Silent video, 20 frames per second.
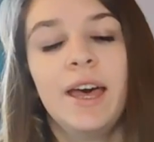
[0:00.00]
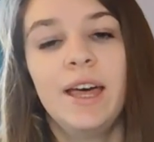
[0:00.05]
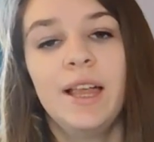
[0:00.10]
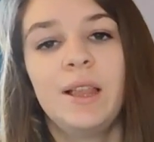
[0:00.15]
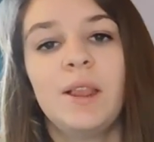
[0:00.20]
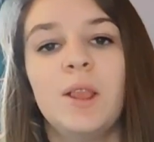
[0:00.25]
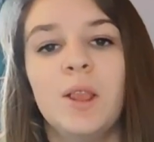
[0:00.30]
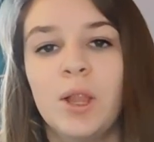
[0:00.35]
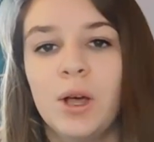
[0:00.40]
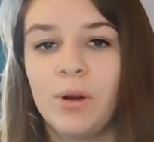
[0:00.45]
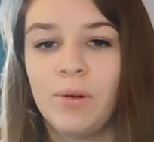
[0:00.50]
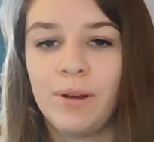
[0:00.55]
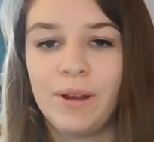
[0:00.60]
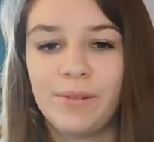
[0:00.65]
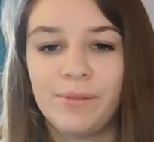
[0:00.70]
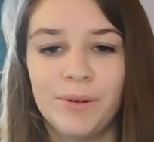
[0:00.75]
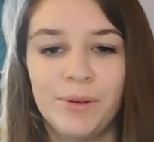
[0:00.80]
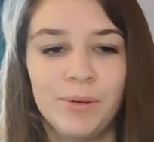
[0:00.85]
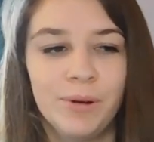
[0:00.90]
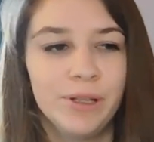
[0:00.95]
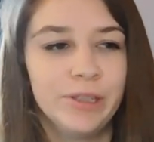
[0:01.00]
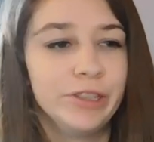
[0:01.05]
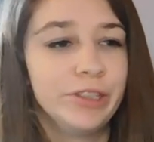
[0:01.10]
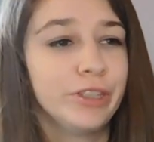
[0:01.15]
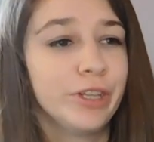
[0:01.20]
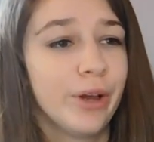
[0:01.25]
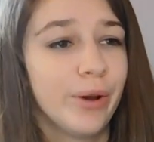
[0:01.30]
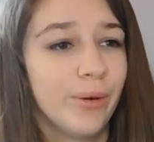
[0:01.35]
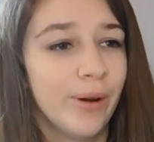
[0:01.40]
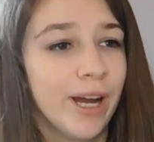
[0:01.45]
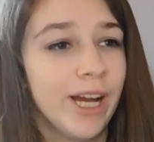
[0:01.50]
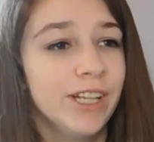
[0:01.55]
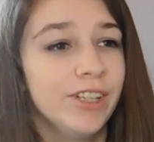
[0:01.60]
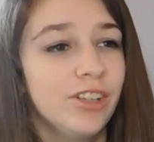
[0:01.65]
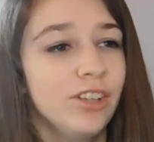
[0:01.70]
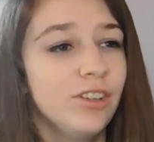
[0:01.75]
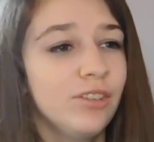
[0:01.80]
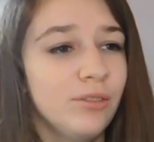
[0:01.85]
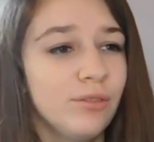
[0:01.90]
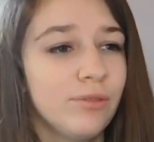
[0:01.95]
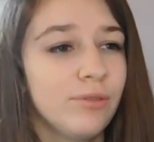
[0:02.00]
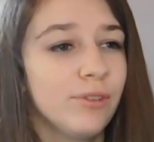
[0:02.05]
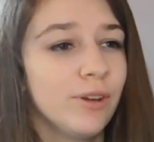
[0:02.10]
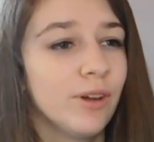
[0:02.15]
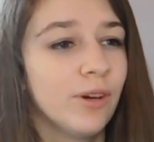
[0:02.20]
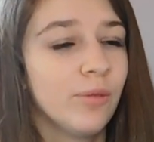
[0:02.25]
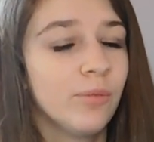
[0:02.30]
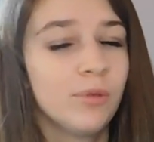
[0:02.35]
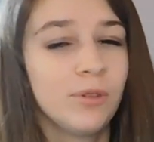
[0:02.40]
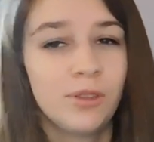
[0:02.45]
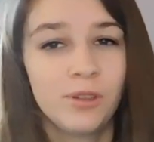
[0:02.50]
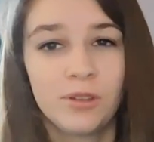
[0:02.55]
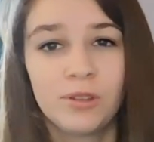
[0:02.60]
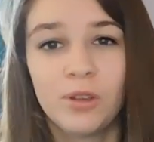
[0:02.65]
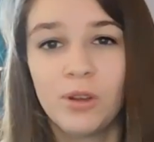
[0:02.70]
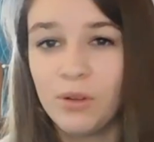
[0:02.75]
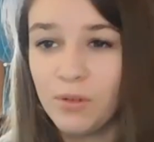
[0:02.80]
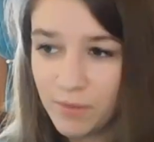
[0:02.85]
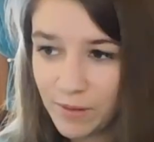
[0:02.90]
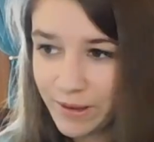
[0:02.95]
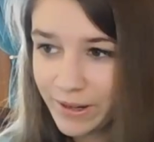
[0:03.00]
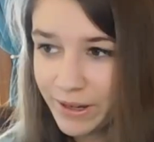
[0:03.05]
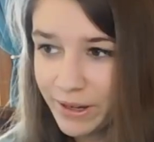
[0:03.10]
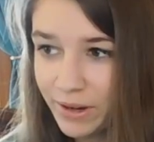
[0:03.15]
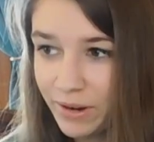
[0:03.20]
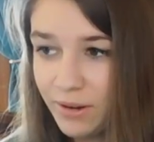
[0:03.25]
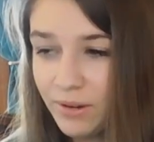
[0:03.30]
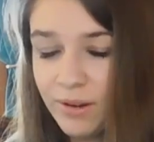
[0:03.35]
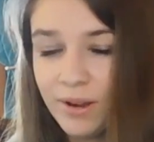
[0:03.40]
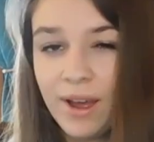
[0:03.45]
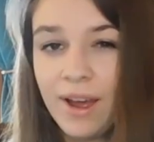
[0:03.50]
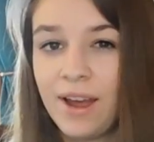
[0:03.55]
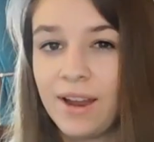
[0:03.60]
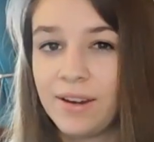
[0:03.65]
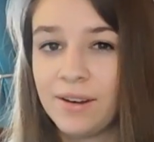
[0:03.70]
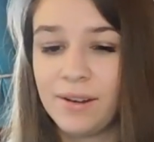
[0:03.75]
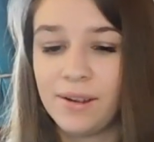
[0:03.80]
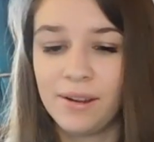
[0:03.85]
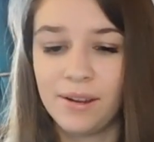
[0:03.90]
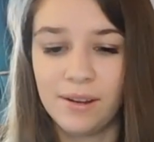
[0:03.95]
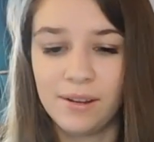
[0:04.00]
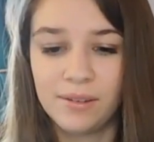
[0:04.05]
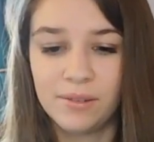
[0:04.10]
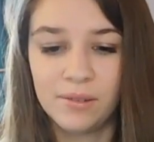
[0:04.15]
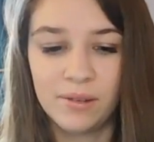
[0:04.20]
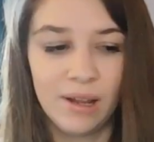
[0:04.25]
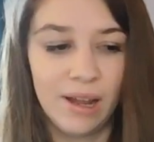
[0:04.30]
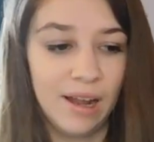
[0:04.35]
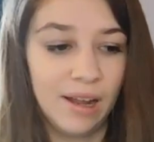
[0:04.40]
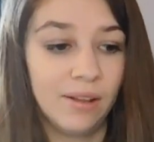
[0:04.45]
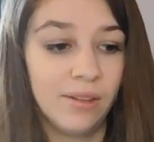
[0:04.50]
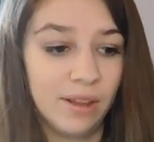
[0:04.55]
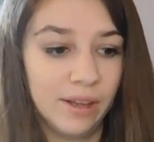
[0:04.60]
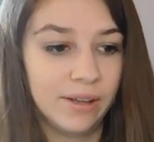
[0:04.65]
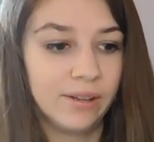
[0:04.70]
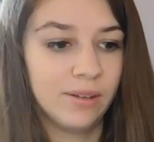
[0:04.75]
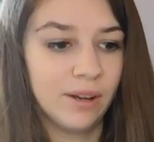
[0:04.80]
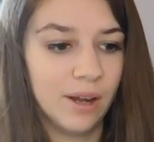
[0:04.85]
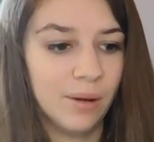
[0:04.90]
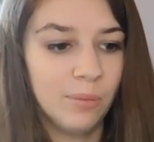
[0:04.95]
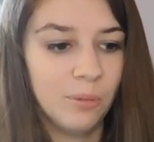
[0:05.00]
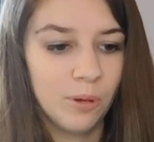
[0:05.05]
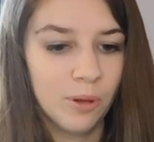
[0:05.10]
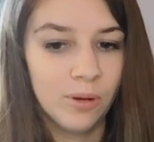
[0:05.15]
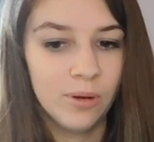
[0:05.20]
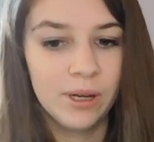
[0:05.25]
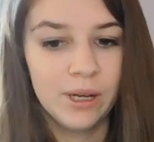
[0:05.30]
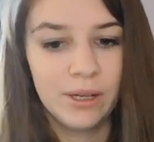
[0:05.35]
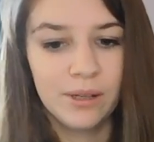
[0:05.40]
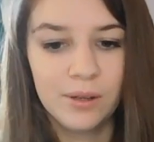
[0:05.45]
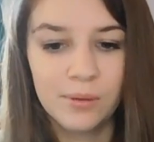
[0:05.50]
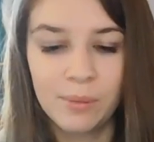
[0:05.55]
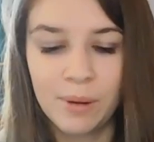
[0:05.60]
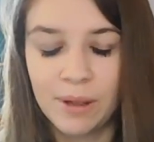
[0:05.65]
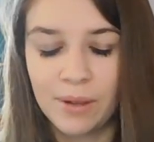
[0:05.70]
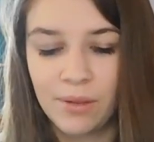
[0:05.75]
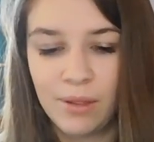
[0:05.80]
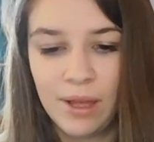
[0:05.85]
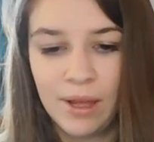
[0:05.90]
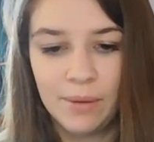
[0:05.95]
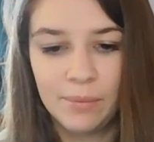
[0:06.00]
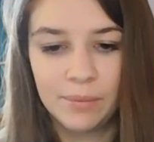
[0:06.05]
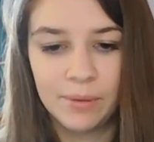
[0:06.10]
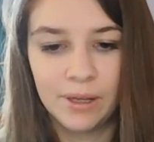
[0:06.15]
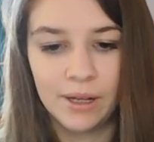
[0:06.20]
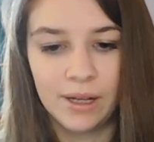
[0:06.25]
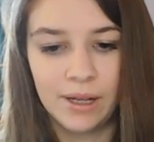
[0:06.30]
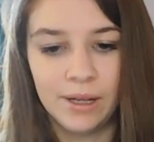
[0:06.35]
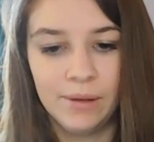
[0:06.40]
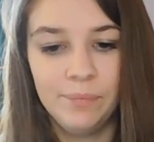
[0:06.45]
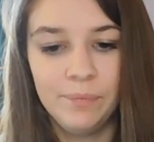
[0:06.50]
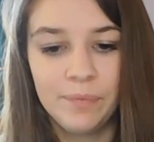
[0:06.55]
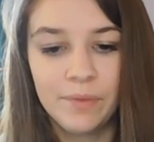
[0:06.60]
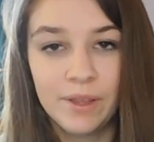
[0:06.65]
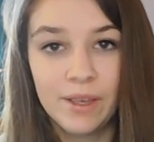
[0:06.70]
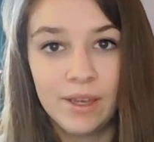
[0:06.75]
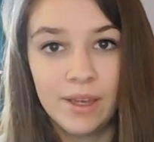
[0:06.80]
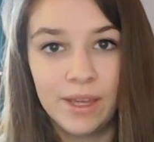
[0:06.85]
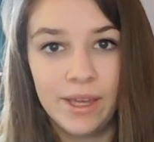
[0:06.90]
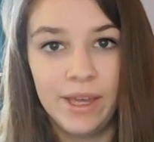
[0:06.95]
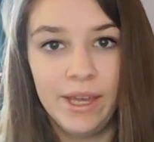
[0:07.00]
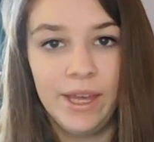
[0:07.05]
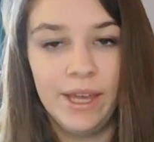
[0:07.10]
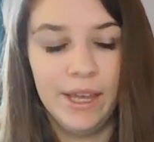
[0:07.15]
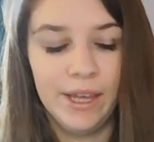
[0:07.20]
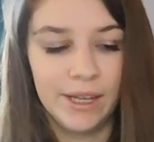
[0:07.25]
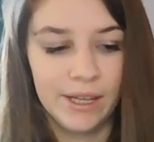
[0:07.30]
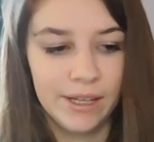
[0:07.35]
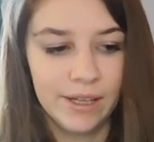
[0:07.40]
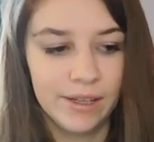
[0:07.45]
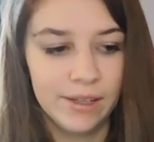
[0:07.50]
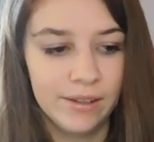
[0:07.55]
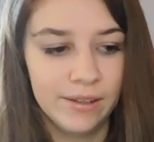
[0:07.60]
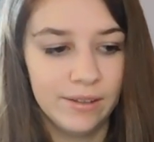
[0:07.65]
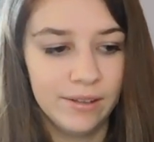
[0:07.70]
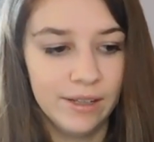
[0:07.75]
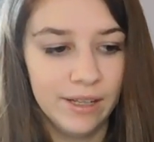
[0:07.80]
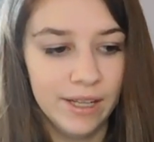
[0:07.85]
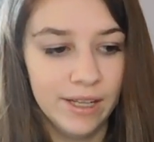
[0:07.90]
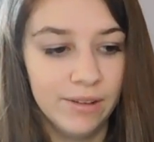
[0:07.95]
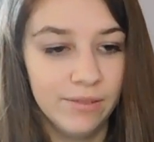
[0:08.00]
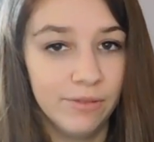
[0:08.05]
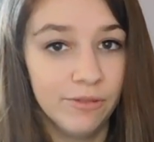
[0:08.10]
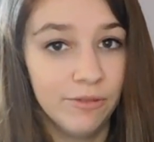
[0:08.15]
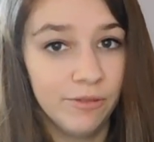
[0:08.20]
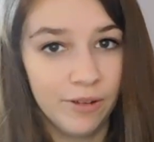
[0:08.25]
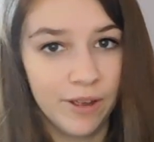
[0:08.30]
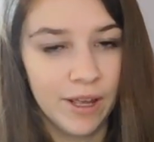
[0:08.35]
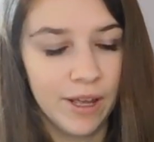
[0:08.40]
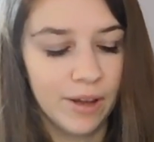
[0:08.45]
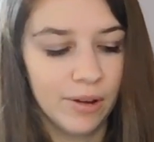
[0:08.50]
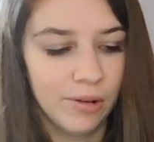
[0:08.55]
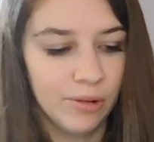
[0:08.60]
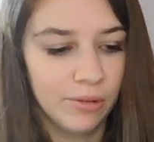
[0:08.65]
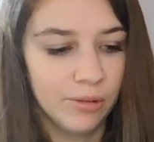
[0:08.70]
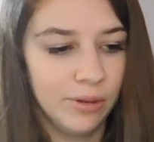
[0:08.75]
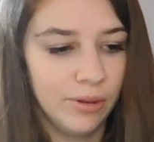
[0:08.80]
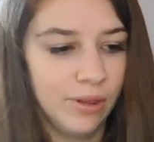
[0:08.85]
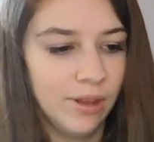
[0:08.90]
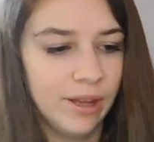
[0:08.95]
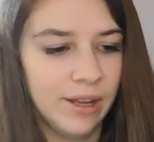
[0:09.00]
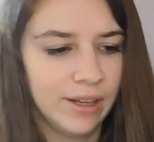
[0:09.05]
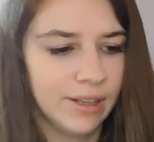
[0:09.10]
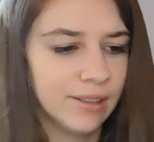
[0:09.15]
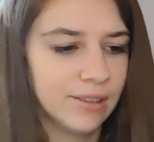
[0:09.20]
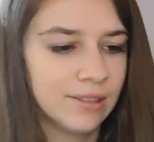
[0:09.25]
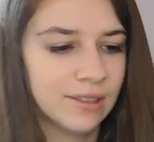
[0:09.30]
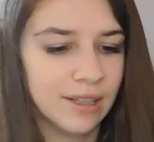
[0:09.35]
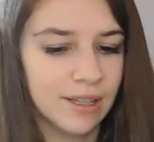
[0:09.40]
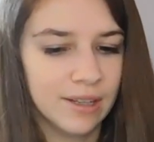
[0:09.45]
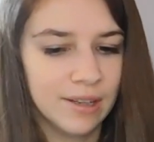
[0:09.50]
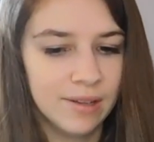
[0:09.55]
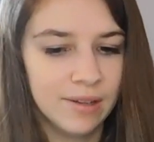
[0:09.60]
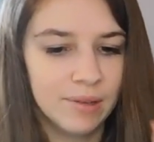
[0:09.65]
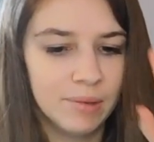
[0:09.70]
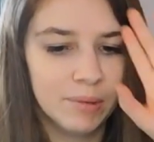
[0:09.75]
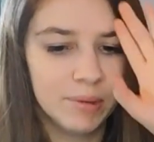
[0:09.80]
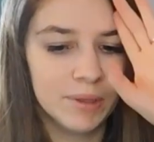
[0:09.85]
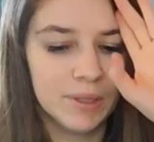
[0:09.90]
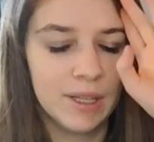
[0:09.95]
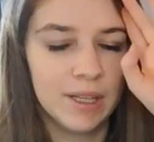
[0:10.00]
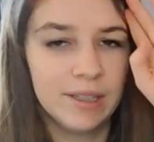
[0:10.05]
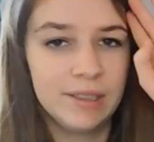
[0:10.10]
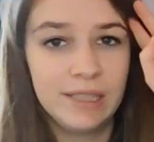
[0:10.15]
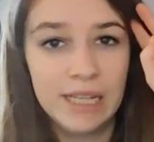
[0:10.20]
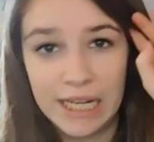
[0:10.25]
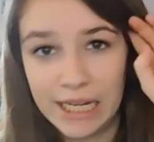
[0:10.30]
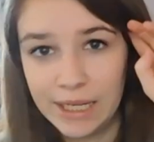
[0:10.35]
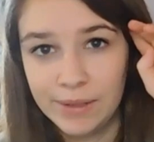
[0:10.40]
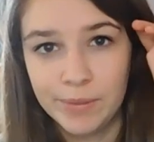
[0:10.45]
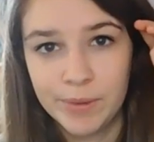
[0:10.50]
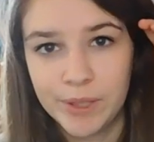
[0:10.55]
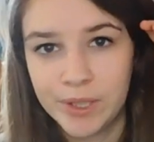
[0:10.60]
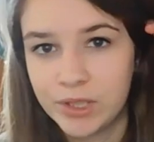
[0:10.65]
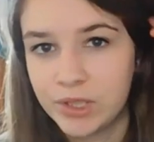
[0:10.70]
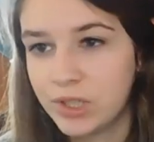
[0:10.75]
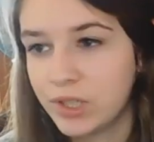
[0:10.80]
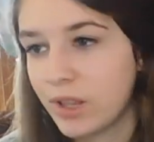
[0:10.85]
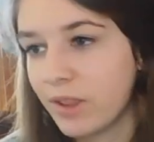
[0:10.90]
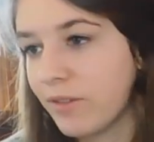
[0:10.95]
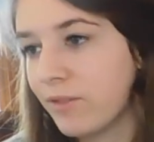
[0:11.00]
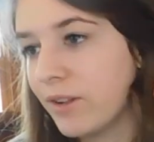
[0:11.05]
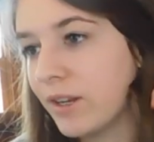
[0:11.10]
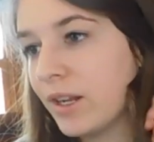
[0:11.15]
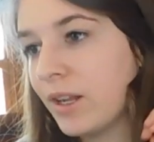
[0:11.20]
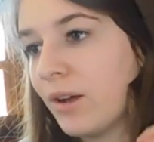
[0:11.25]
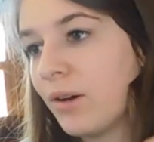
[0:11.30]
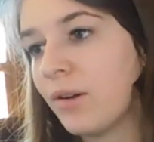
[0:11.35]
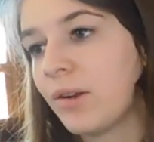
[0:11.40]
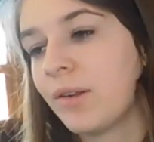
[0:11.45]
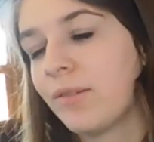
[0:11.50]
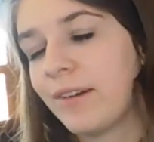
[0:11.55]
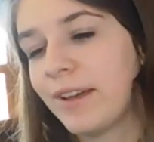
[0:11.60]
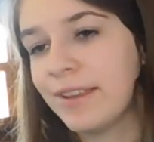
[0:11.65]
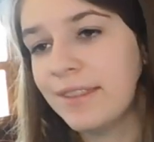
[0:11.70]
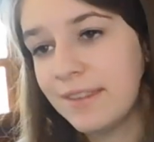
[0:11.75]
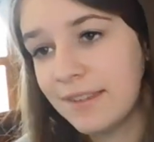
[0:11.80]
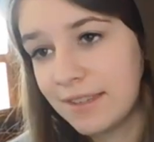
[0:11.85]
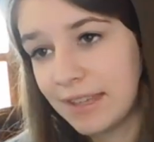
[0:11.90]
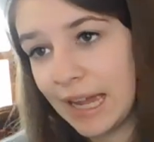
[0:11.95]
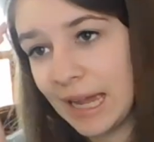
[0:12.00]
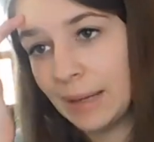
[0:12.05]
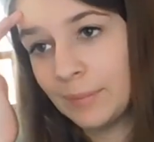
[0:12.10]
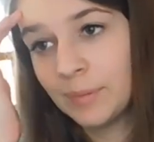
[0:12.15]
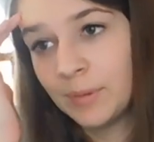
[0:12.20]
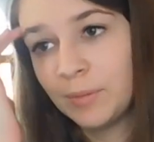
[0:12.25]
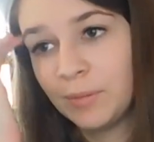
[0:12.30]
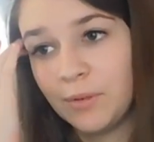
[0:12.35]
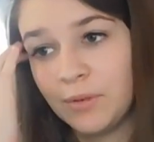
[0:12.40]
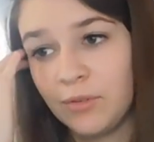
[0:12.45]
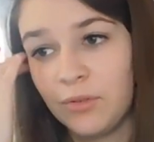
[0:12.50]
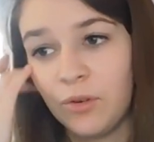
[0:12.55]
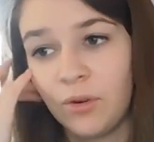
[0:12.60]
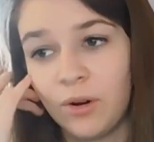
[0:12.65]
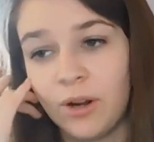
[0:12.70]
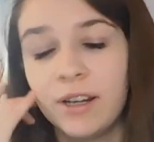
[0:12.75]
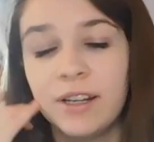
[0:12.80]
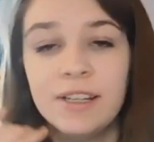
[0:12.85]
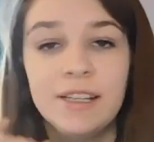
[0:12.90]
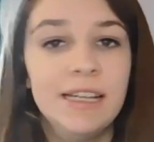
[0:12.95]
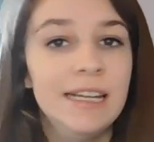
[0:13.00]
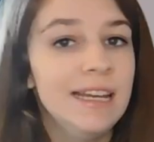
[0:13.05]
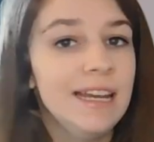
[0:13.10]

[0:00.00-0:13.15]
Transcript: Hello everyone. So I just filmed this whole video, had it uploading to my laptop, and it failed. Like it said it was damaged the video, and I've had this happen before.